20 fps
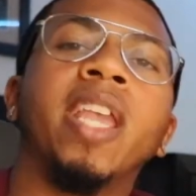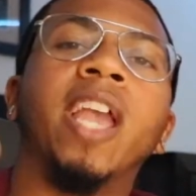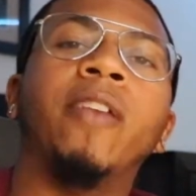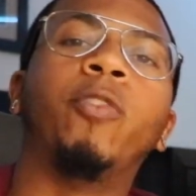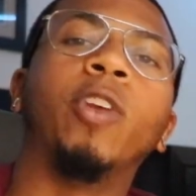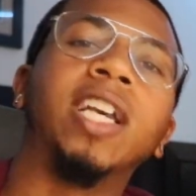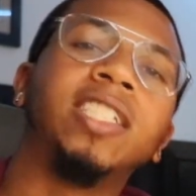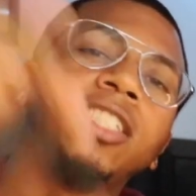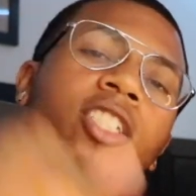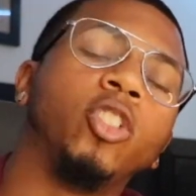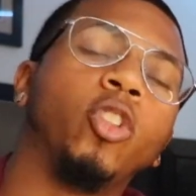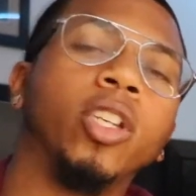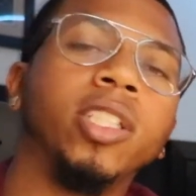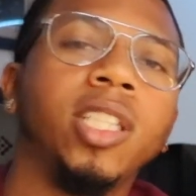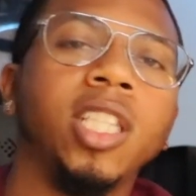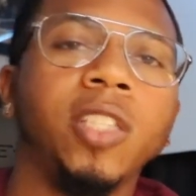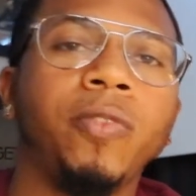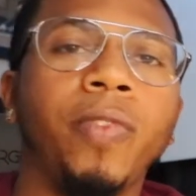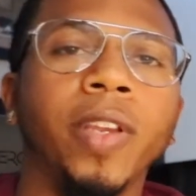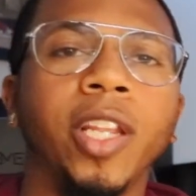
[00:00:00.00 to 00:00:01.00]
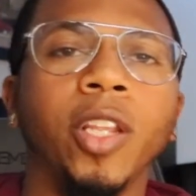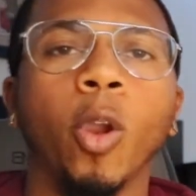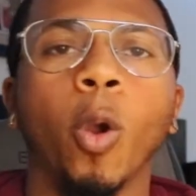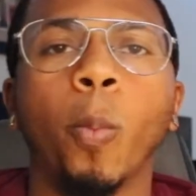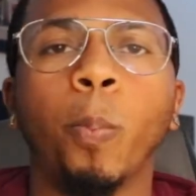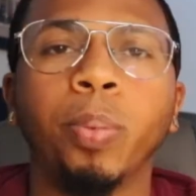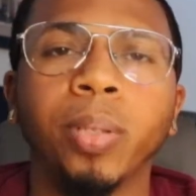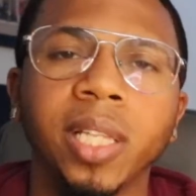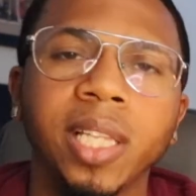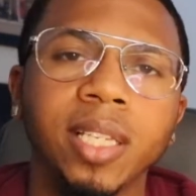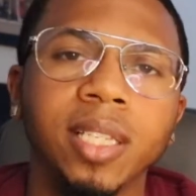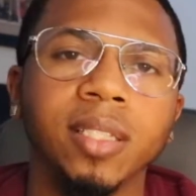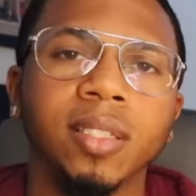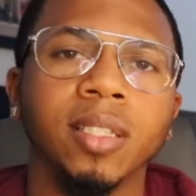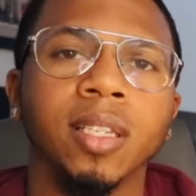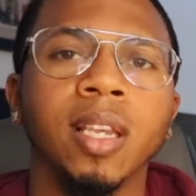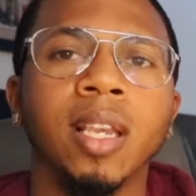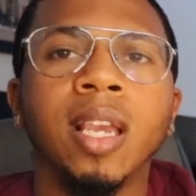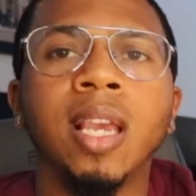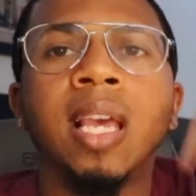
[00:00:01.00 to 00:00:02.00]
if you guys enjoyed this video,
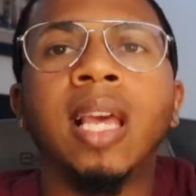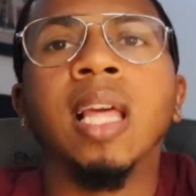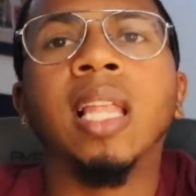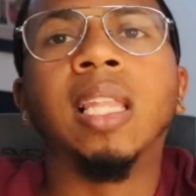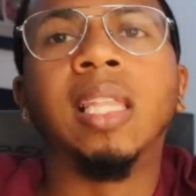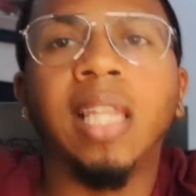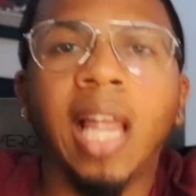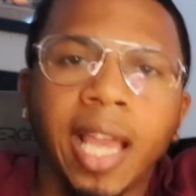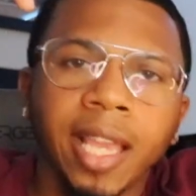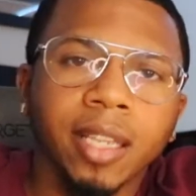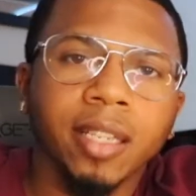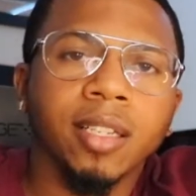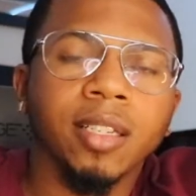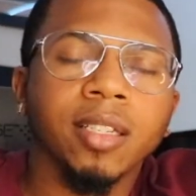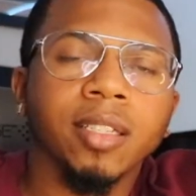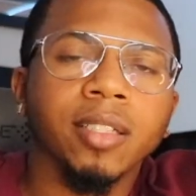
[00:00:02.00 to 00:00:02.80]
please like.